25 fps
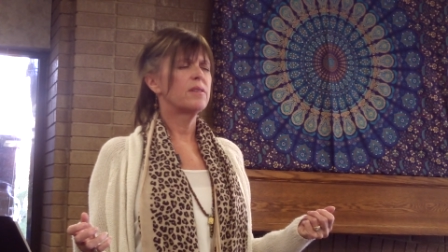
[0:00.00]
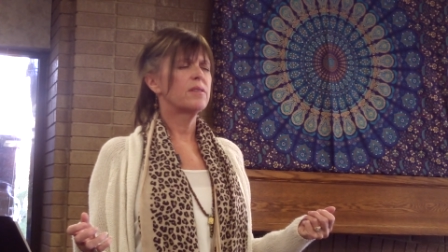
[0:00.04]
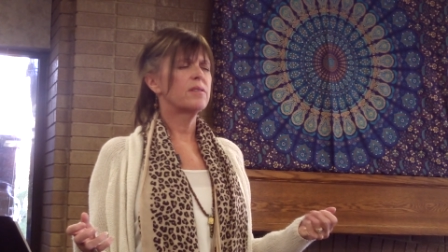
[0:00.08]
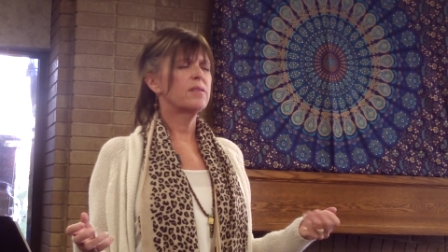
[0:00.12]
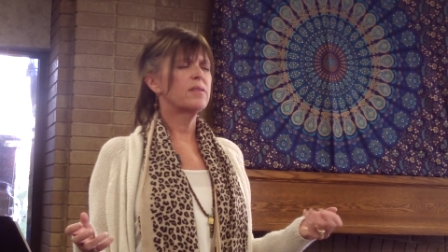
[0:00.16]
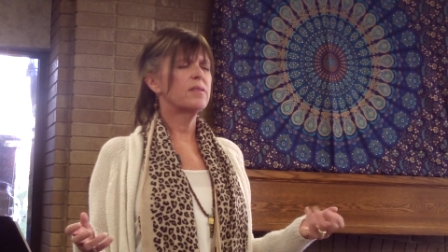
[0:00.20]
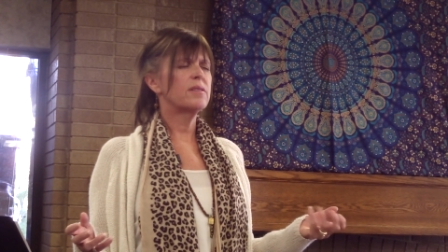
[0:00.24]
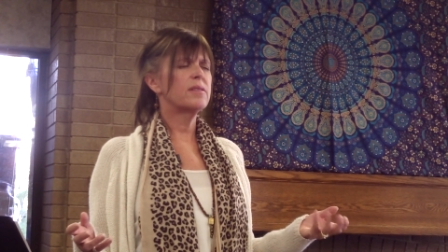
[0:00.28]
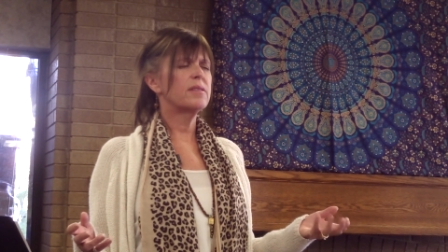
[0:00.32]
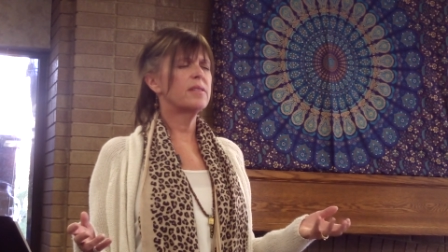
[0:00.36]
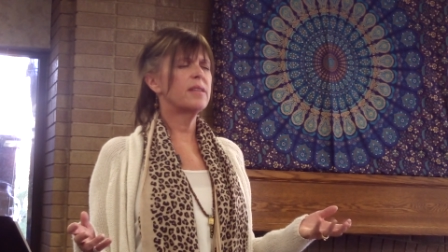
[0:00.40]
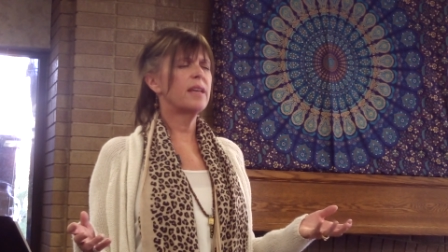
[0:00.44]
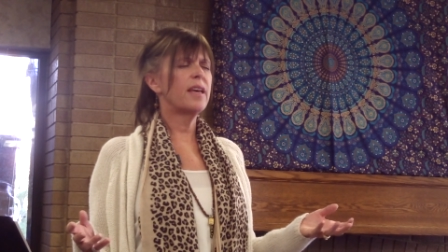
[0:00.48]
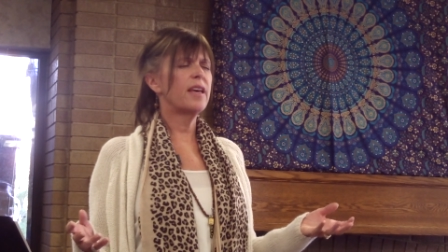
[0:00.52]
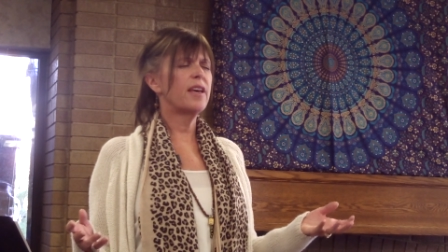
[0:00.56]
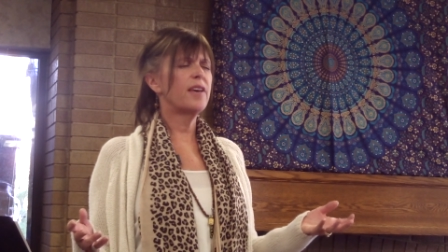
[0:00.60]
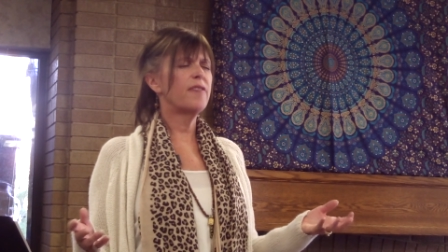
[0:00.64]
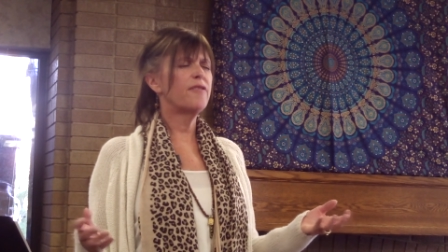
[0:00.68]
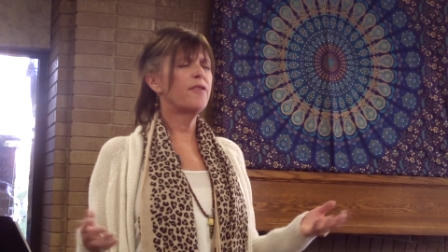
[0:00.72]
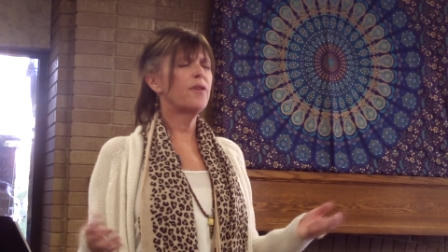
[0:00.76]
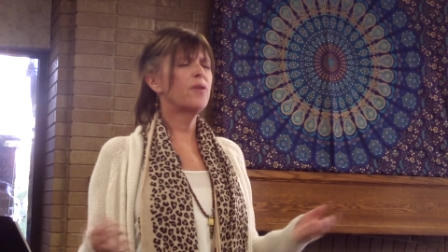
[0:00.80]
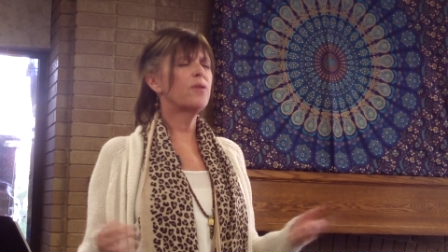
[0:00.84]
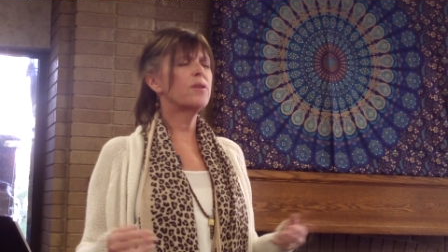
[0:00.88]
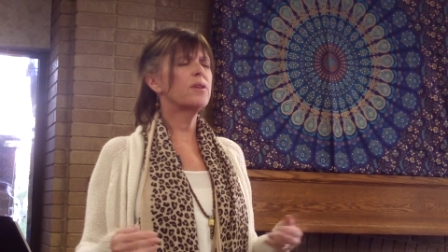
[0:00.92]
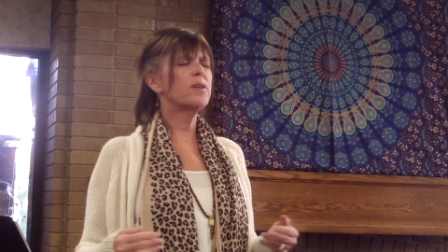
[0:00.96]
to
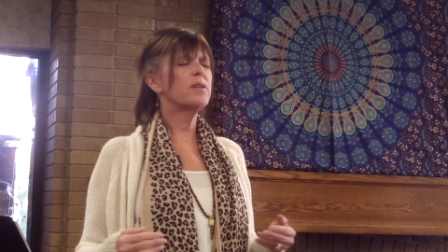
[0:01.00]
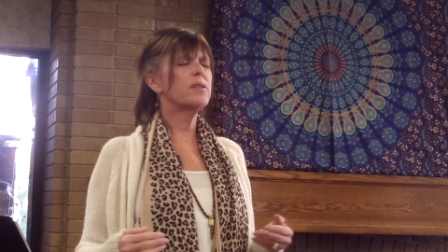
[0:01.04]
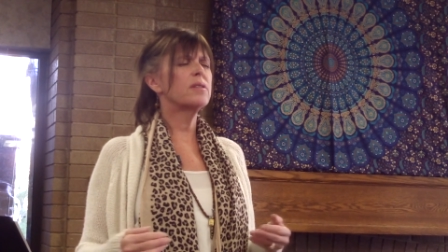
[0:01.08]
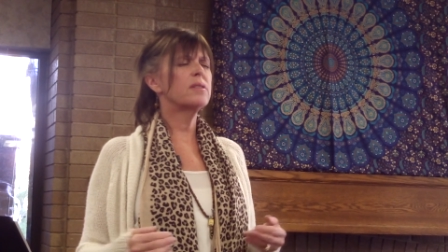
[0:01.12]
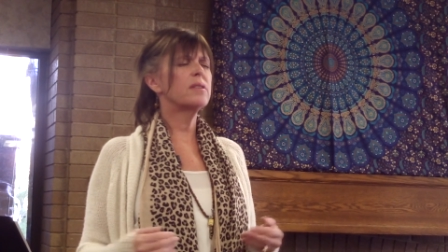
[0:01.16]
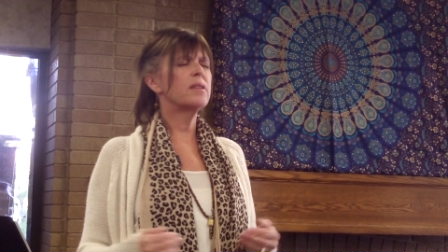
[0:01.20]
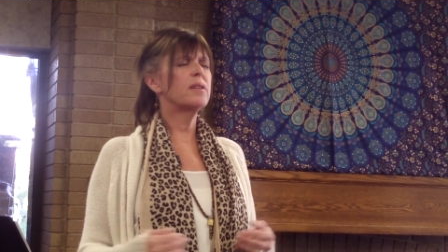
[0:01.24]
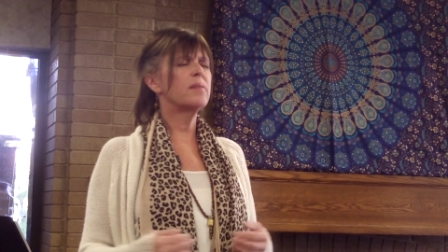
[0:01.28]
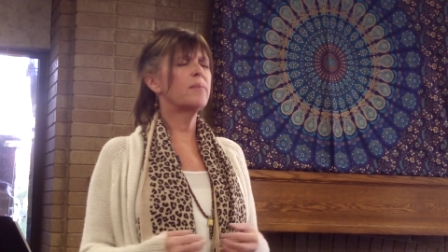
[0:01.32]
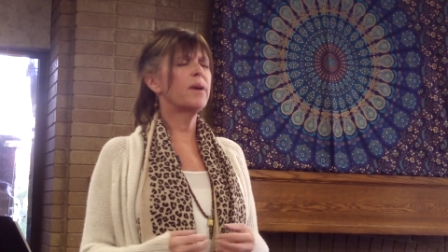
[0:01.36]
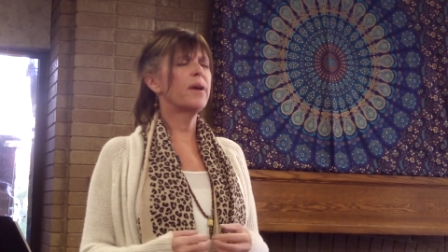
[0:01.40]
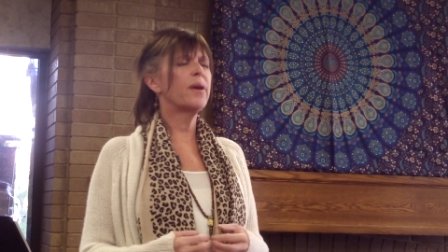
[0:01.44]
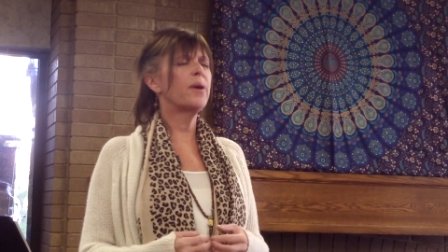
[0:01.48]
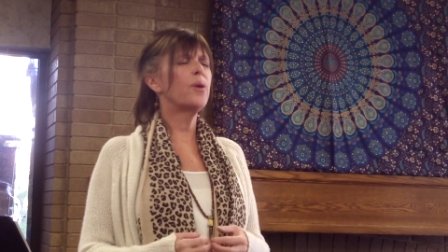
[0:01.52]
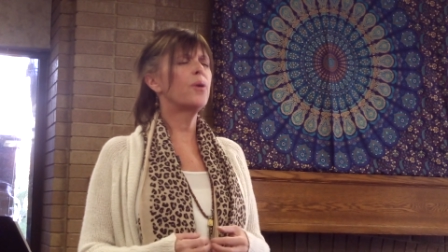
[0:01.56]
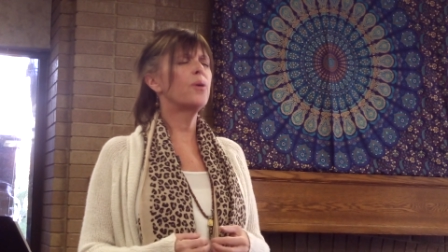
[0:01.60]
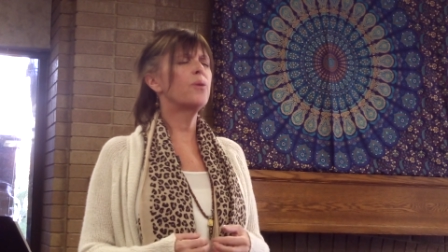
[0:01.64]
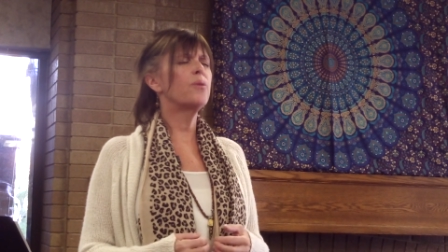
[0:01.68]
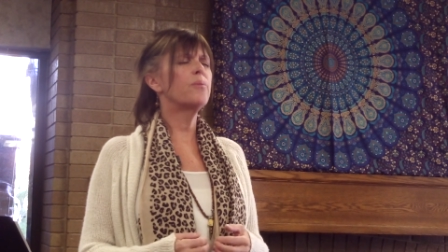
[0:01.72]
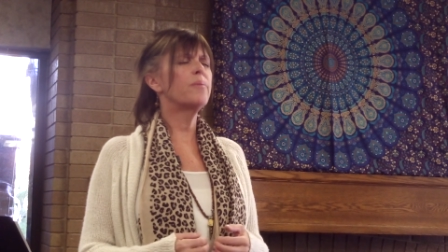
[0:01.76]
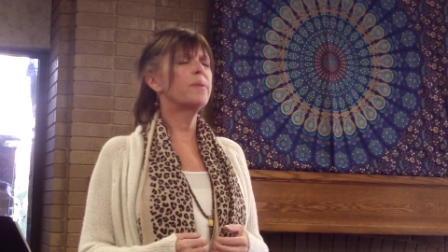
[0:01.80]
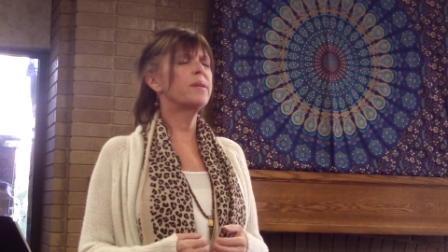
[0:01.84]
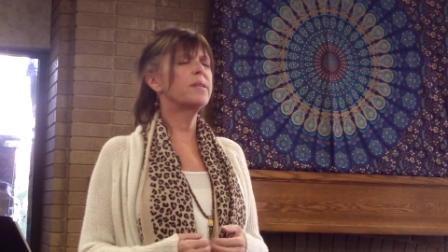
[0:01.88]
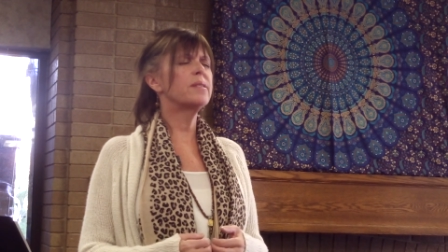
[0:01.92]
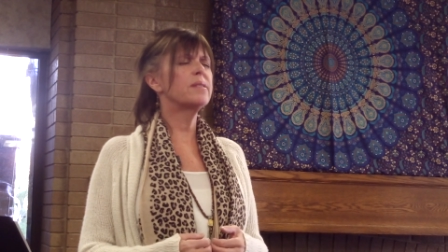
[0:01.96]
stay focused in my
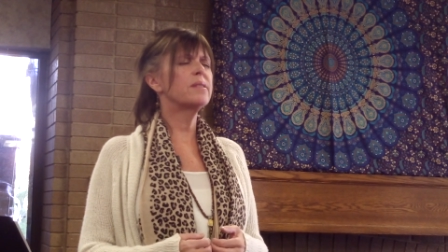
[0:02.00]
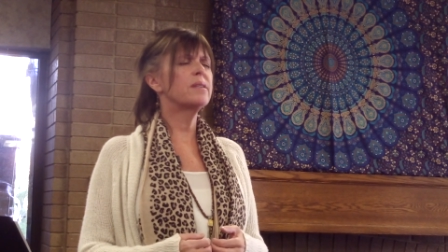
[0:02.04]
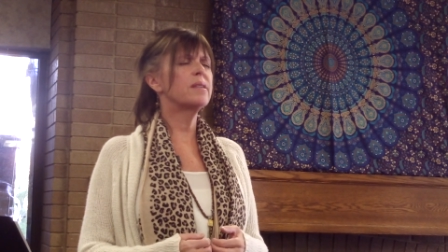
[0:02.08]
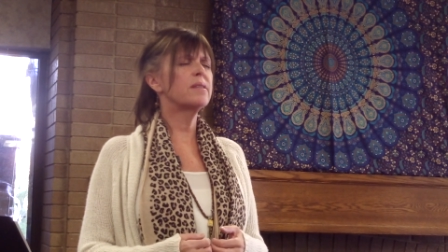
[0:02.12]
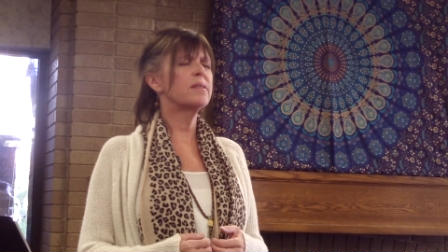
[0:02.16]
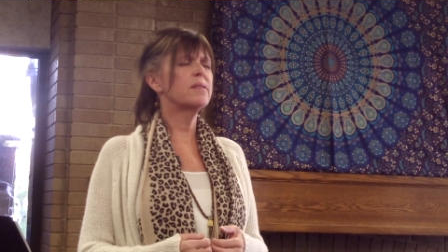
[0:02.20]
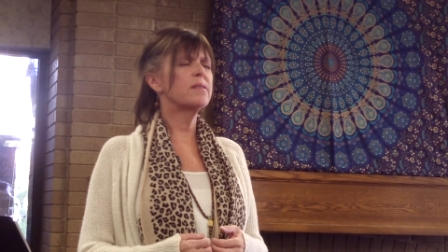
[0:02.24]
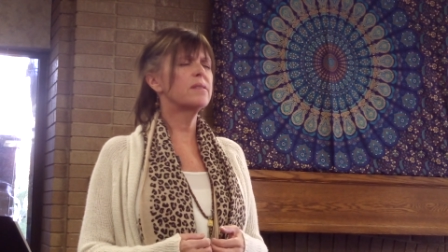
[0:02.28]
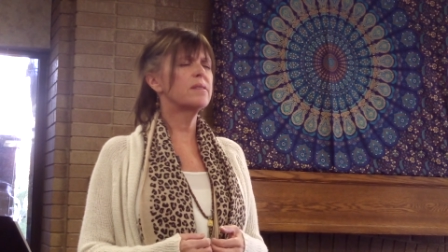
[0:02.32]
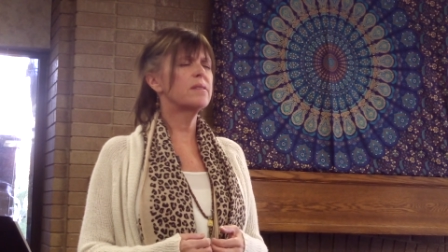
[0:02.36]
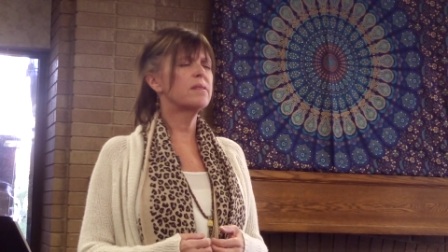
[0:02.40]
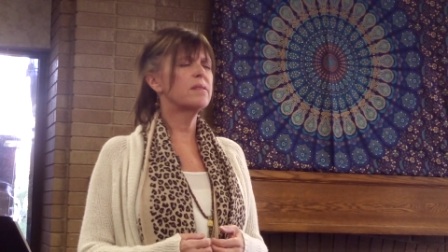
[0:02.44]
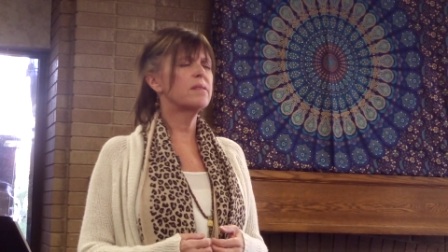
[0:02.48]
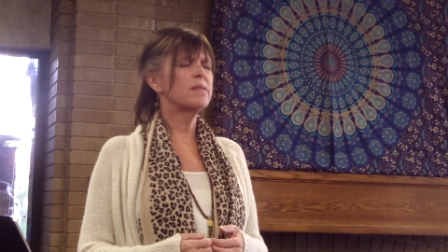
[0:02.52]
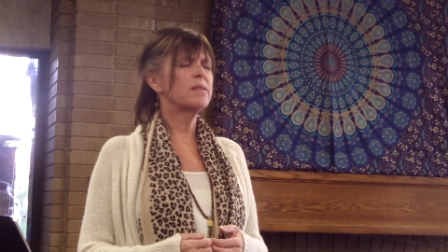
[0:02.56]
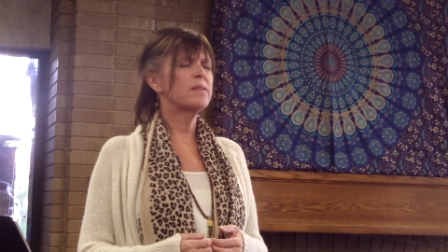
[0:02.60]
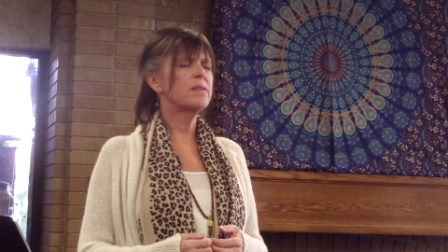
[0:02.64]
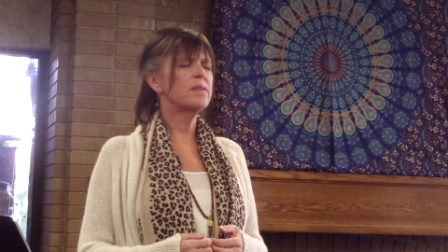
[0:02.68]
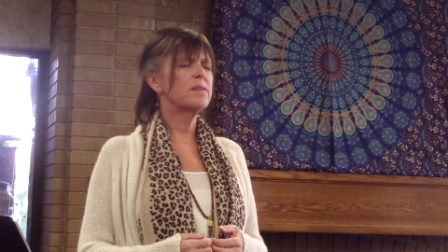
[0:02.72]
own business,